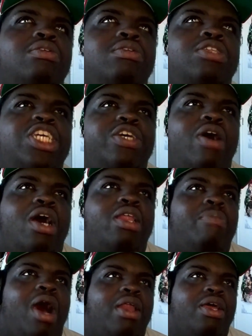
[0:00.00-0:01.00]
Nier
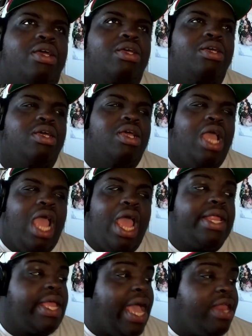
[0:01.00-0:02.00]
Automata.
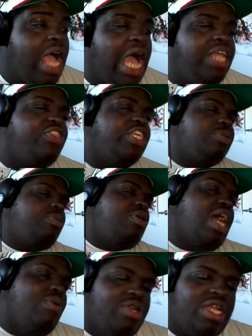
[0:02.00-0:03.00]
And again, at this
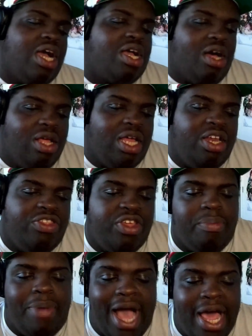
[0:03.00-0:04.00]
point, I would not call
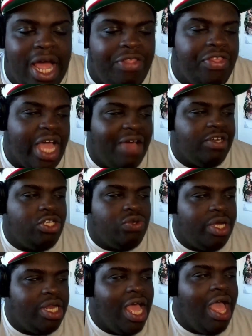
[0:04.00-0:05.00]
anything bad. I think I've
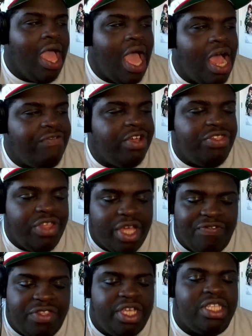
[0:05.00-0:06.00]
enjoyed everything
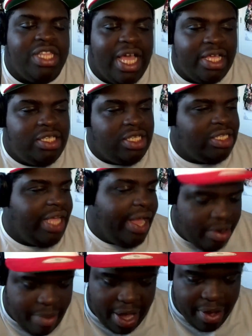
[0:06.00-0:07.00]
of these next 6
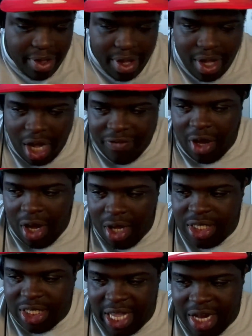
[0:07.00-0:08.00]
anime. Of all
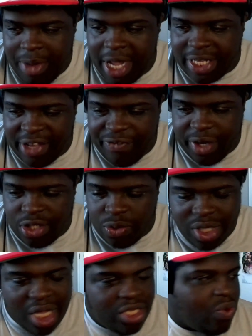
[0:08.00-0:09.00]
6 anime except for
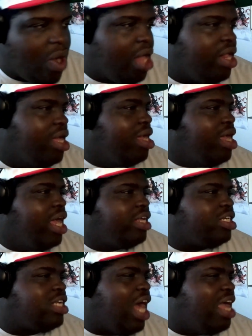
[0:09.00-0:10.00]
Suicide Squad. It's
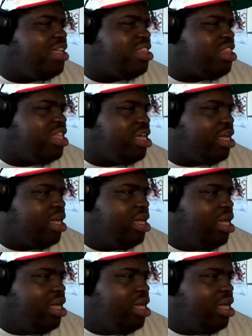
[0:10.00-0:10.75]
just, I think